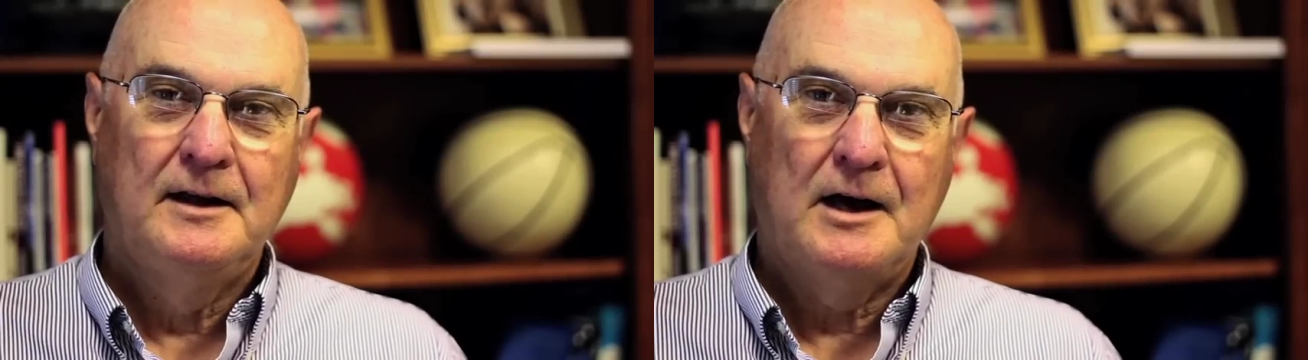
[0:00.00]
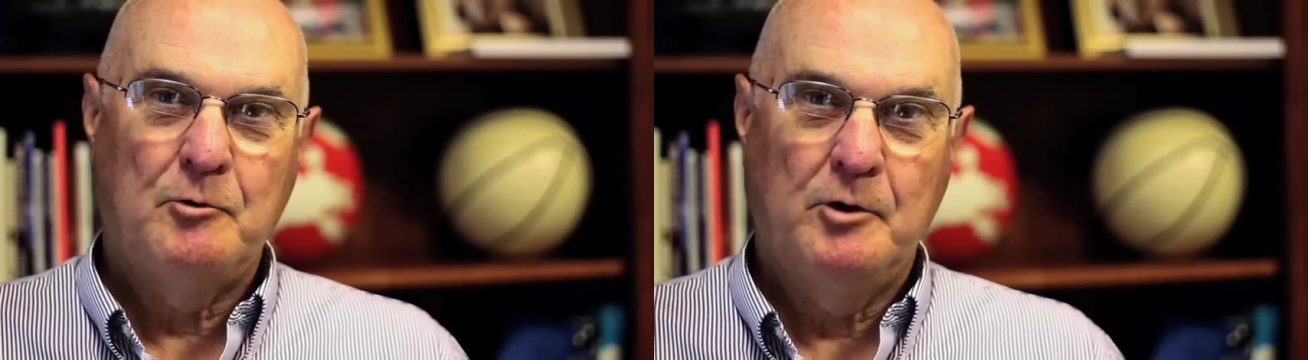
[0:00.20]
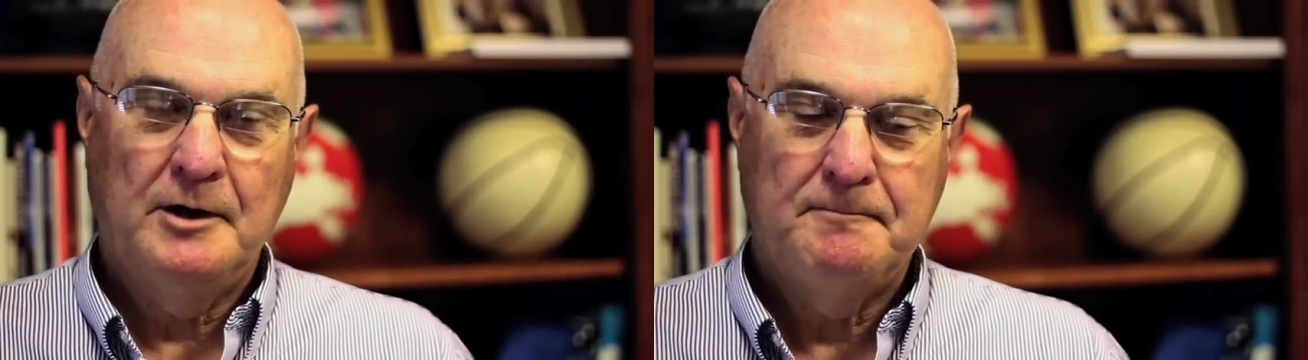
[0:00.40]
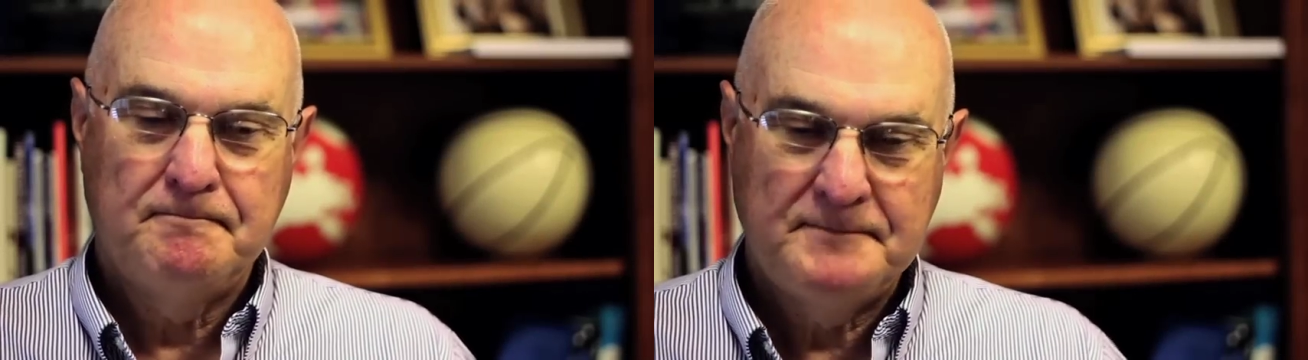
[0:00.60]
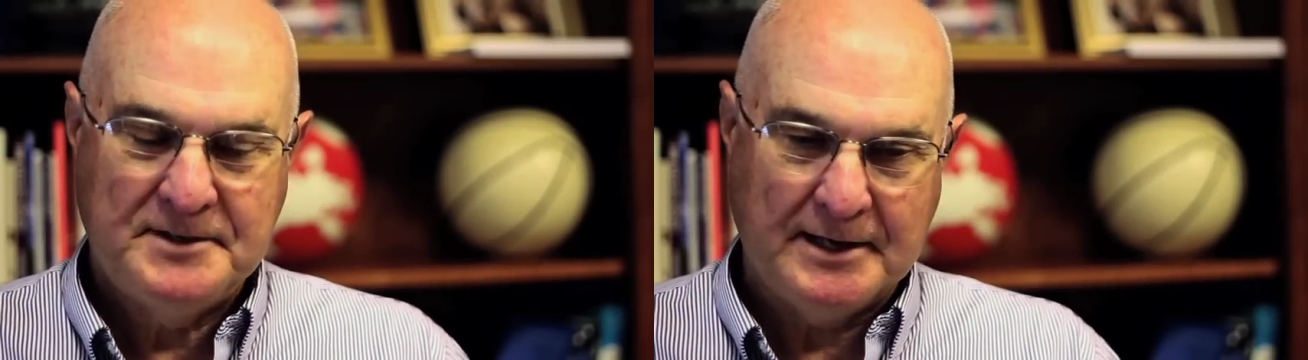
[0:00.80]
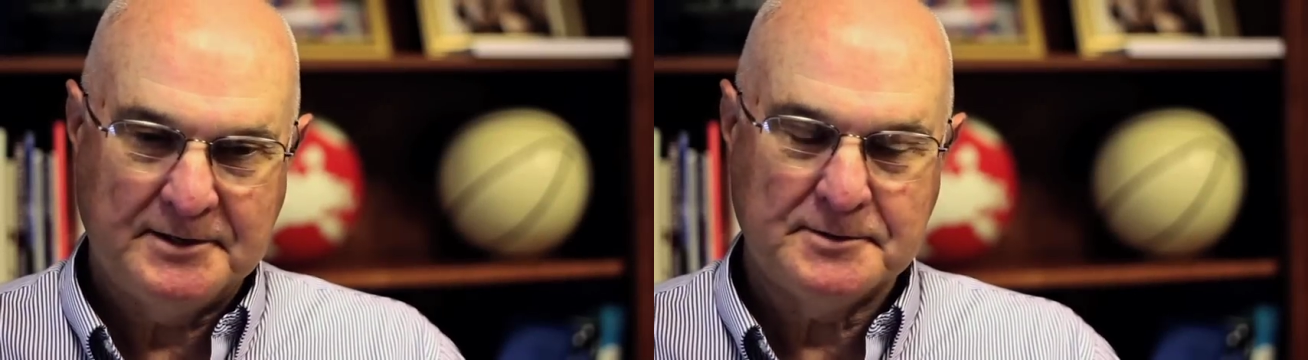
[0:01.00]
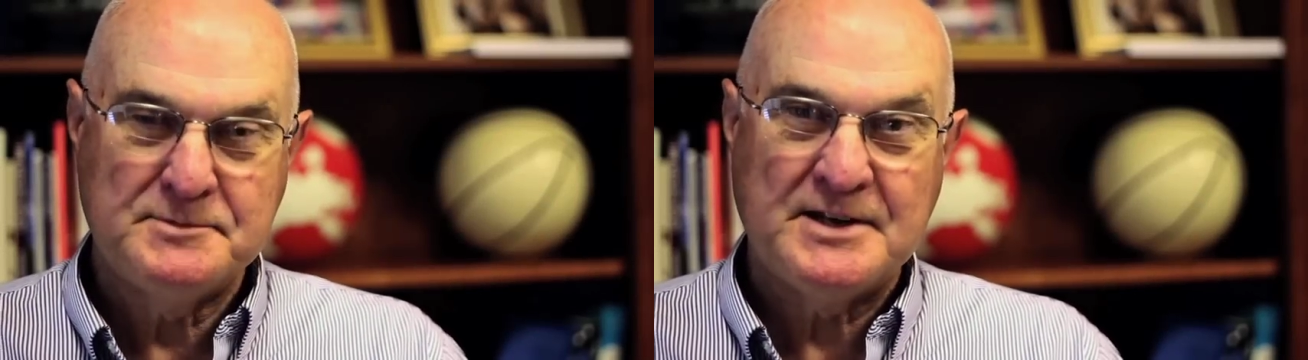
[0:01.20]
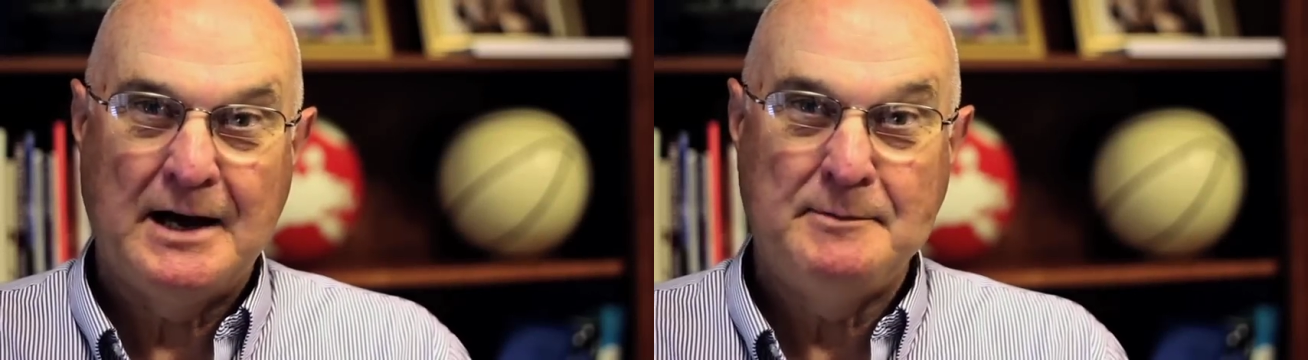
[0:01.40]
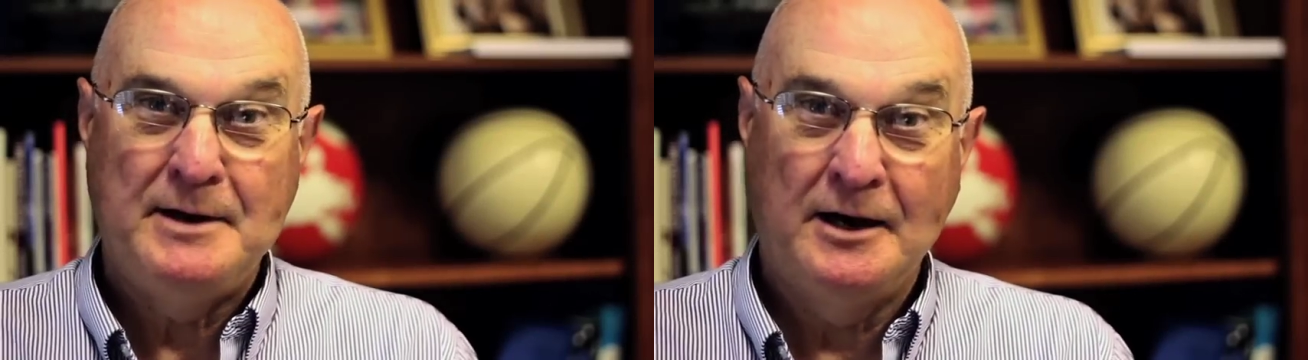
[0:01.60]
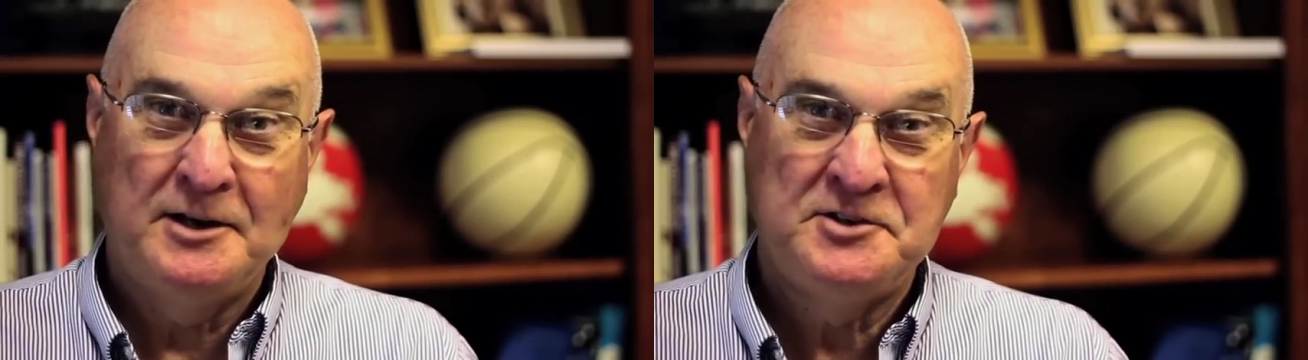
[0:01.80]
I want to take some time
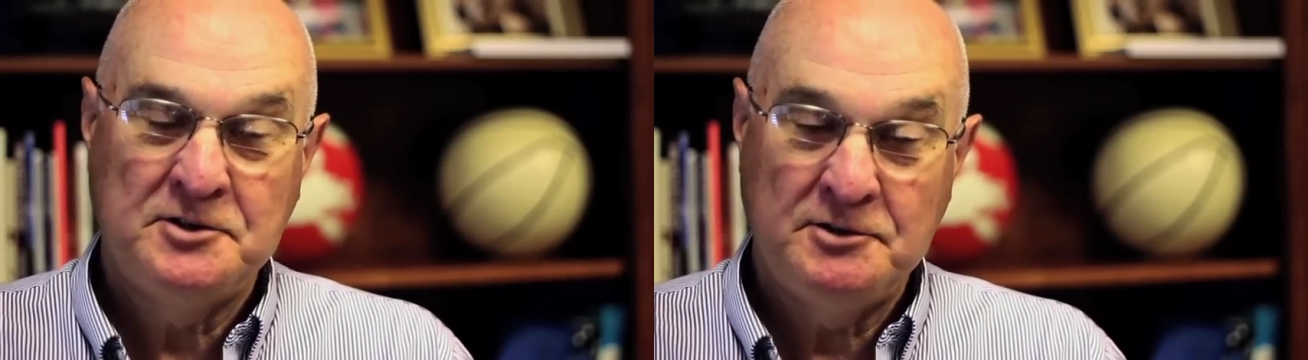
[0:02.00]
now to,